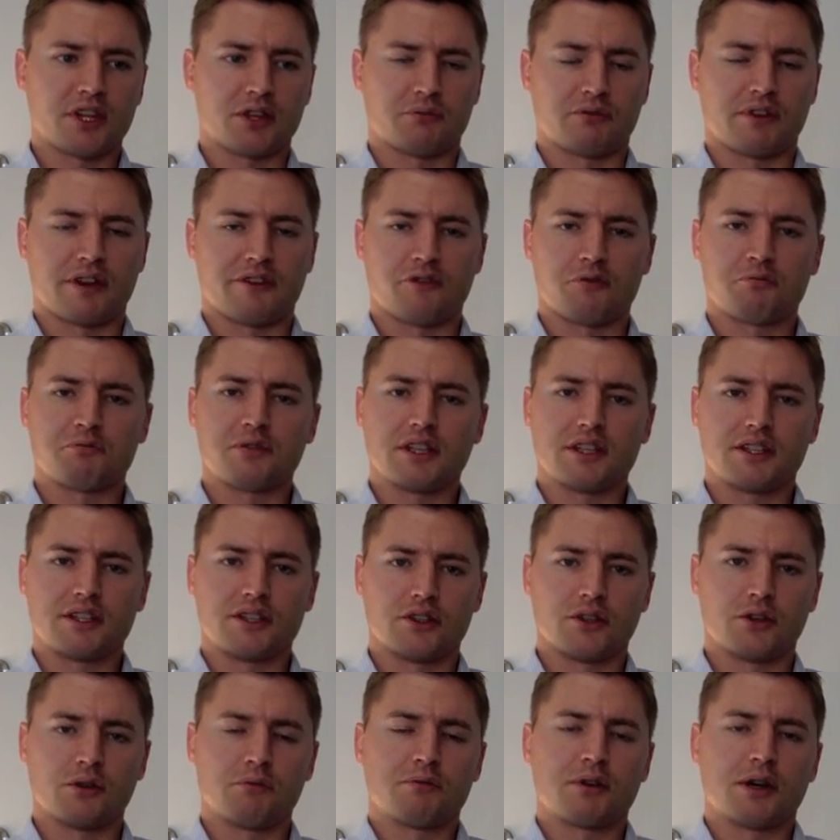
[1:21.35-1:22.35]
we have a
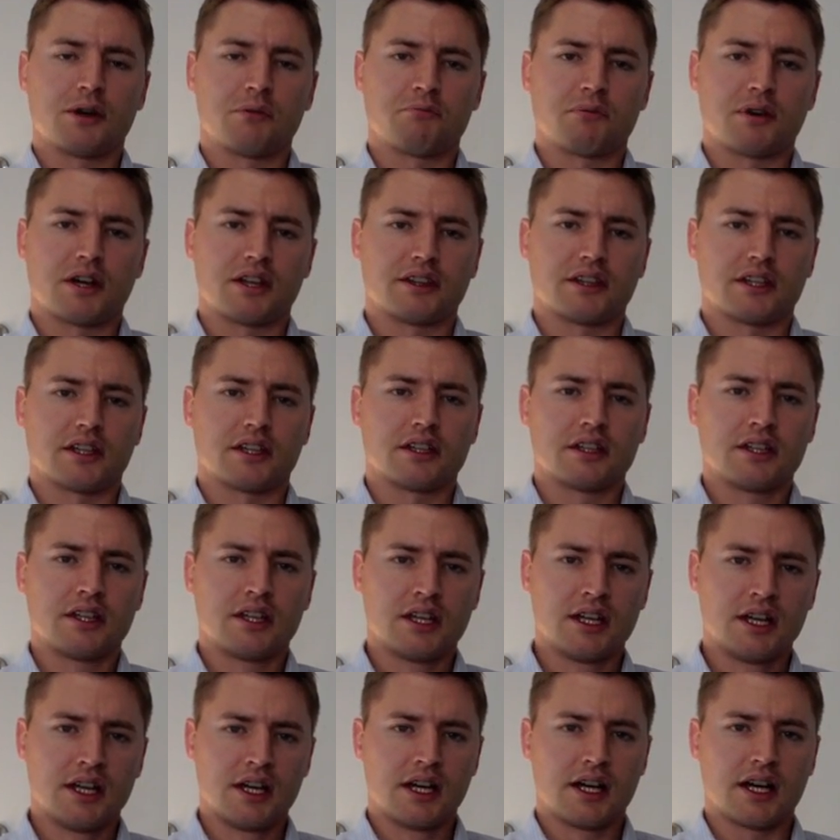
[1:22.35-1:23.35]
PTO pump
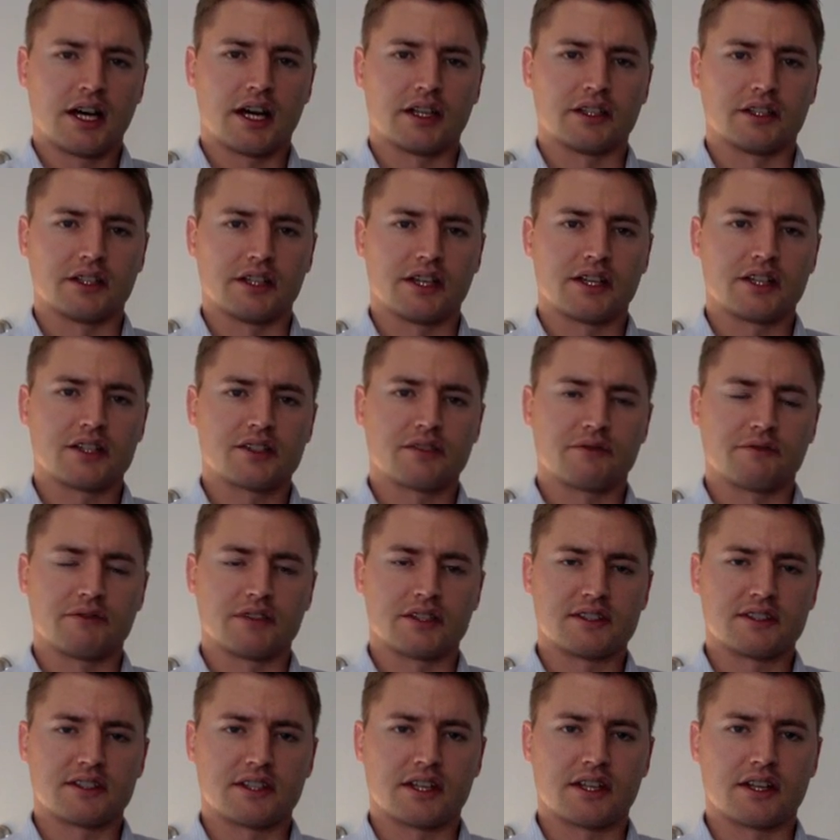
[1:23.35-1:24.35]
on the hitch of the
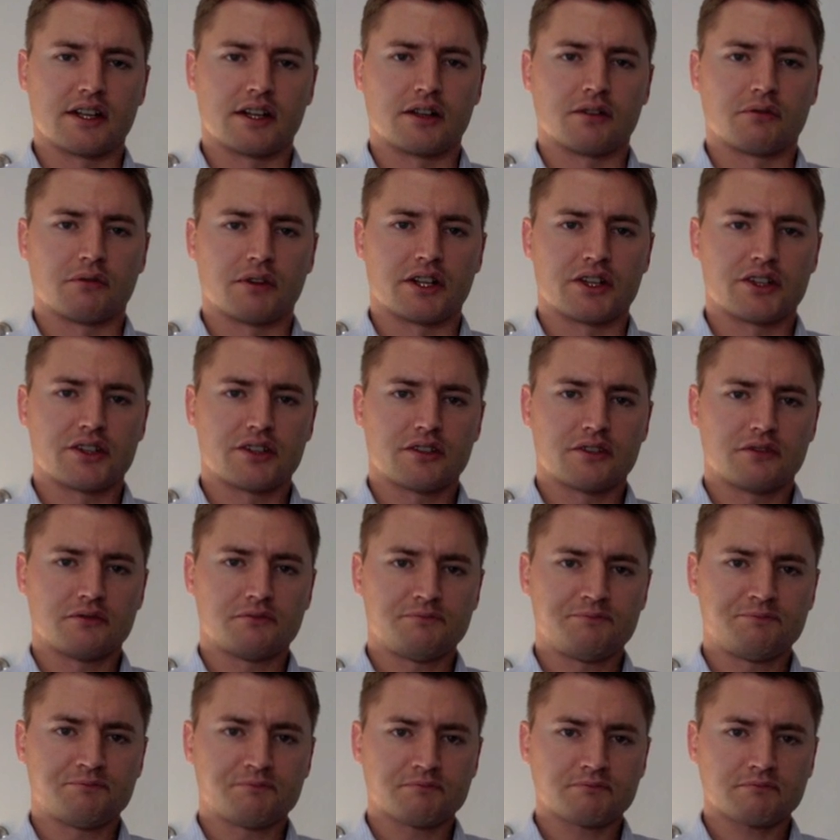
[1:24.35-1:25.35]
seeder,
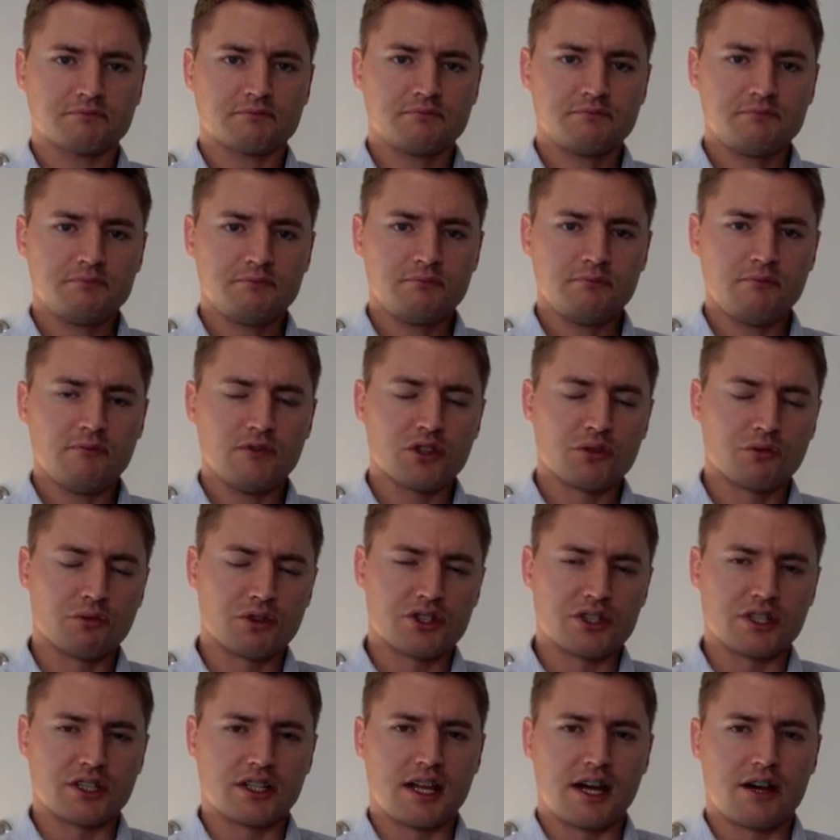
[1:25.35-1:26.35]

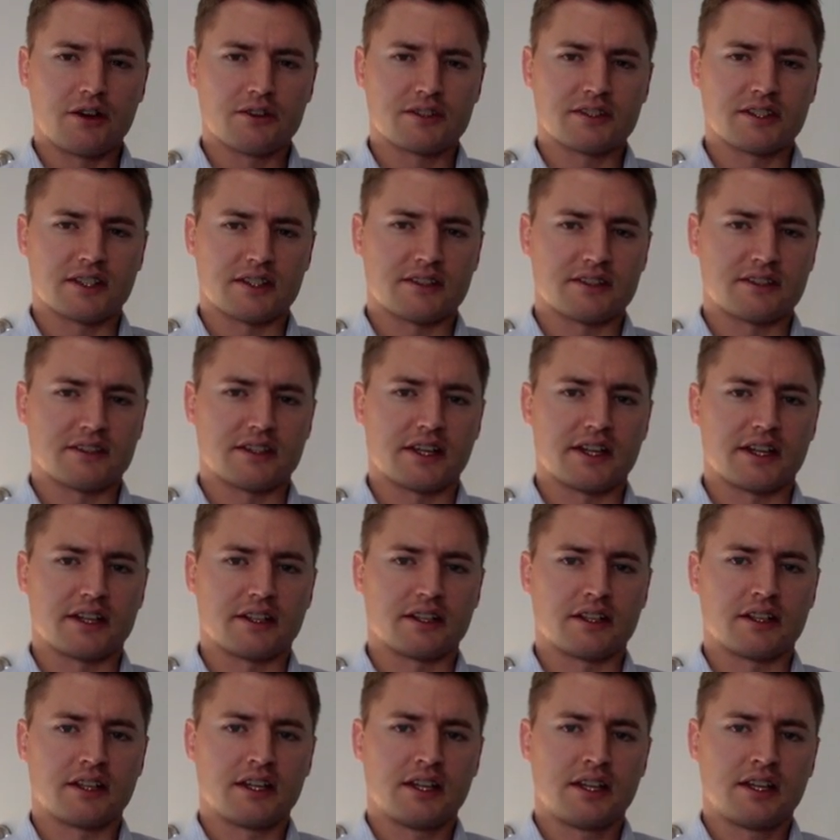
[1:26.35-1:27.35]
which allows us
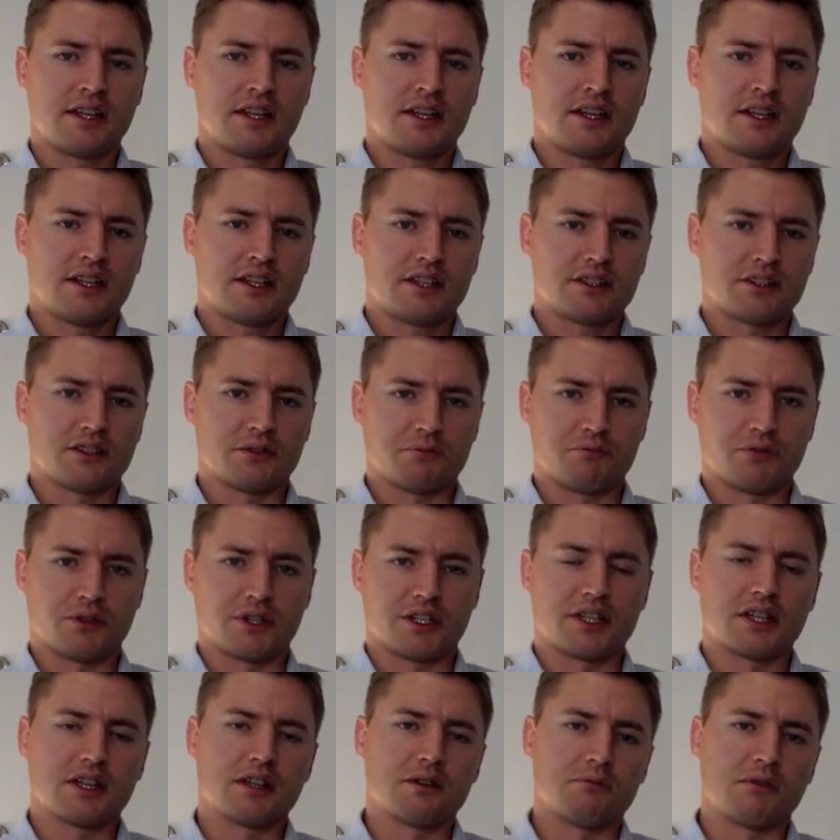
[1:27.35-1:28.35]
then to
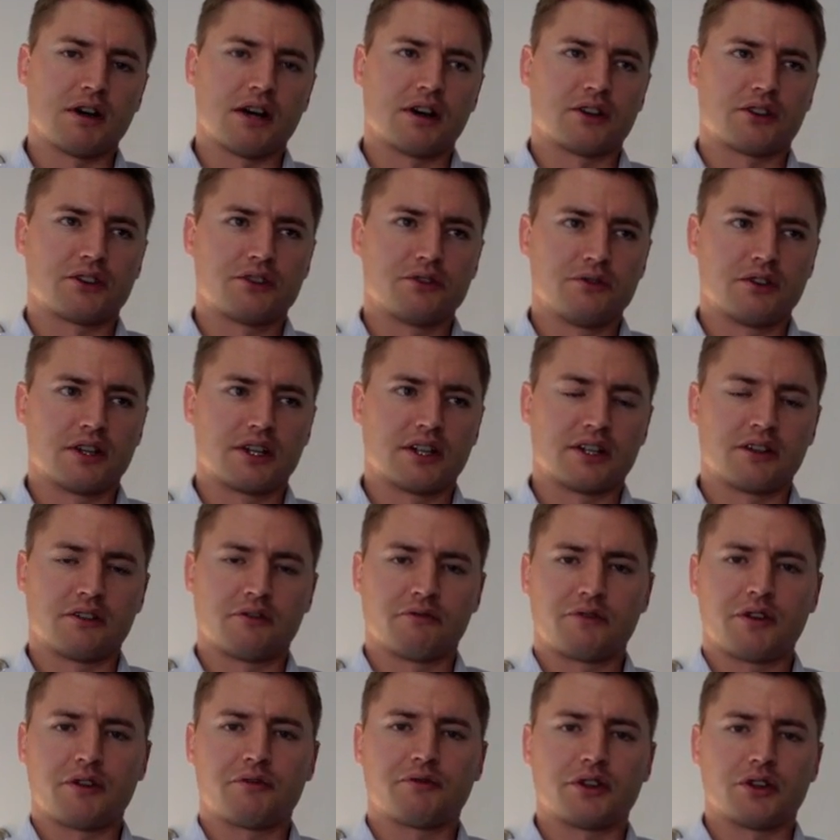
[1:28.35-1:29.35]
put about
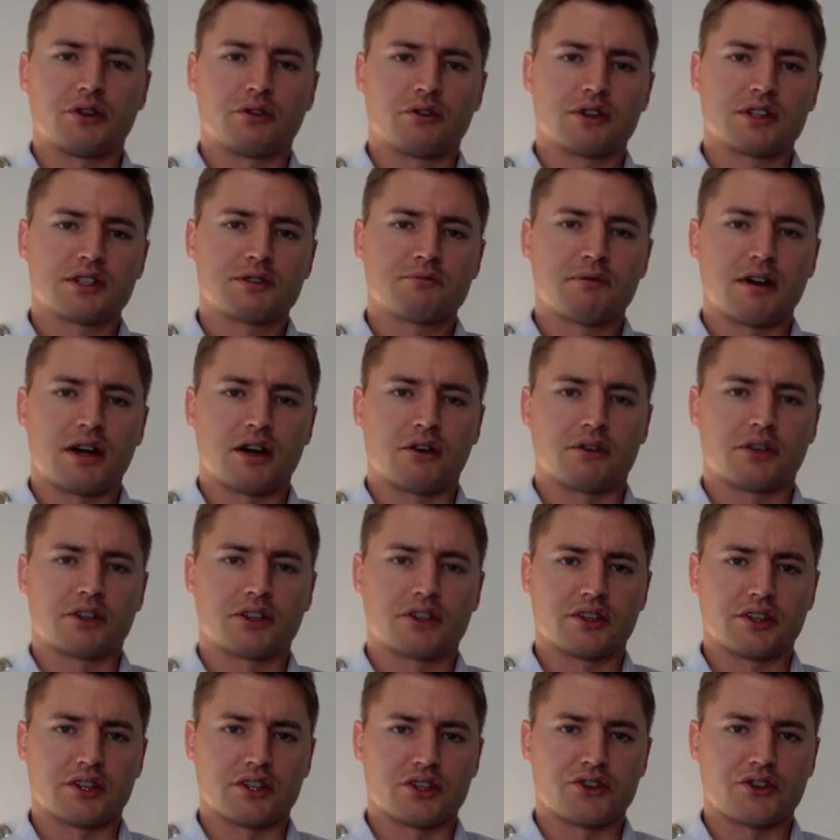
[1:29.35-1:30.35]
250 horsepower
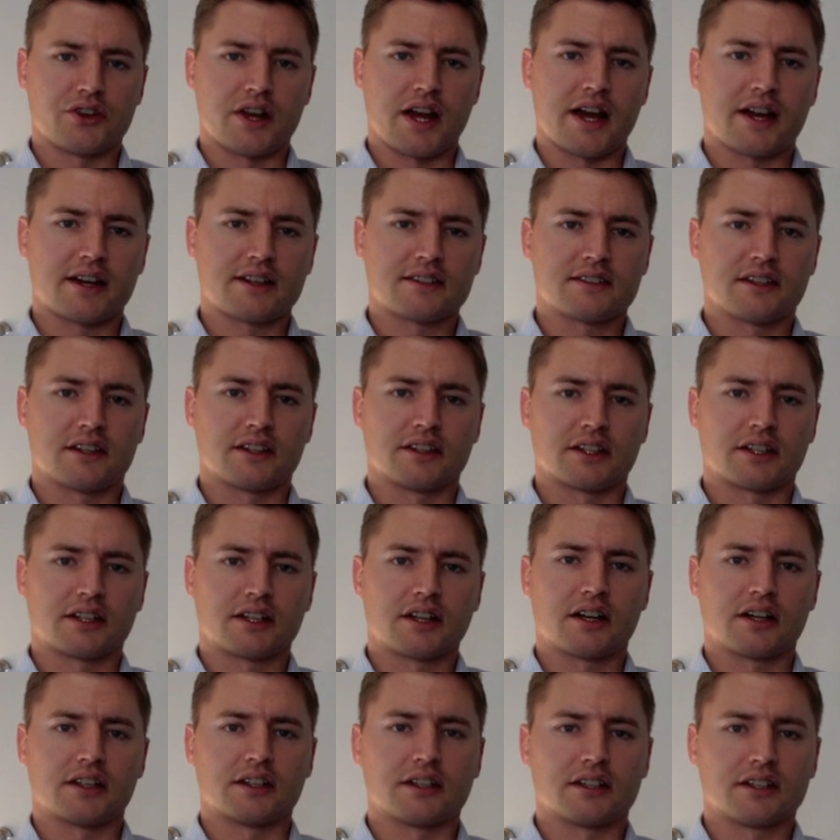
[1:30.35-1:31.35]
to the tracks on the
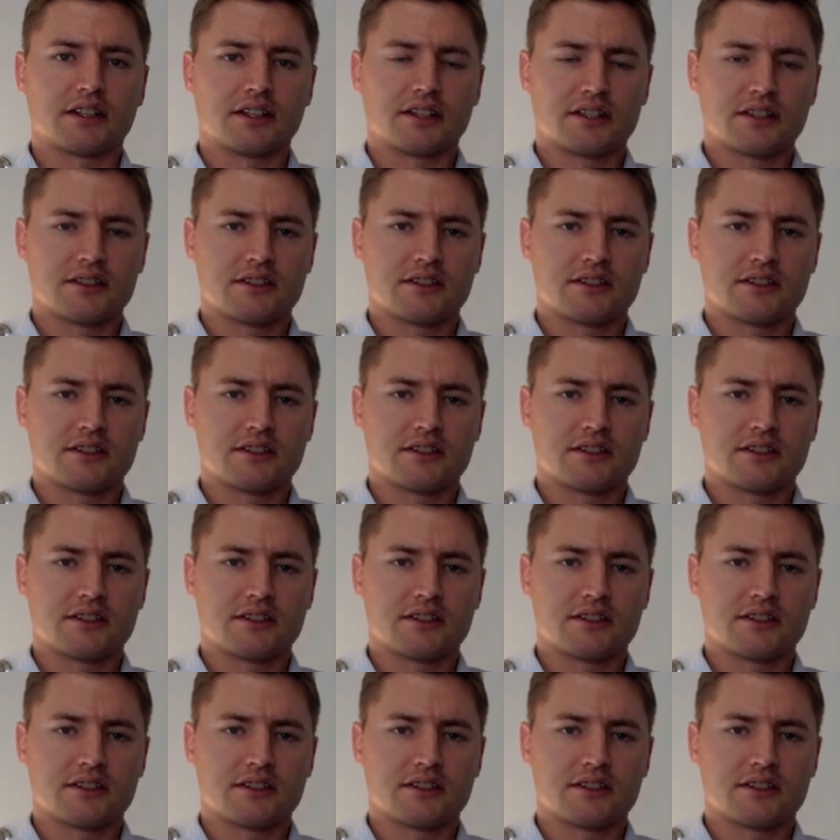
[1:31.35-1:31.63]
cart.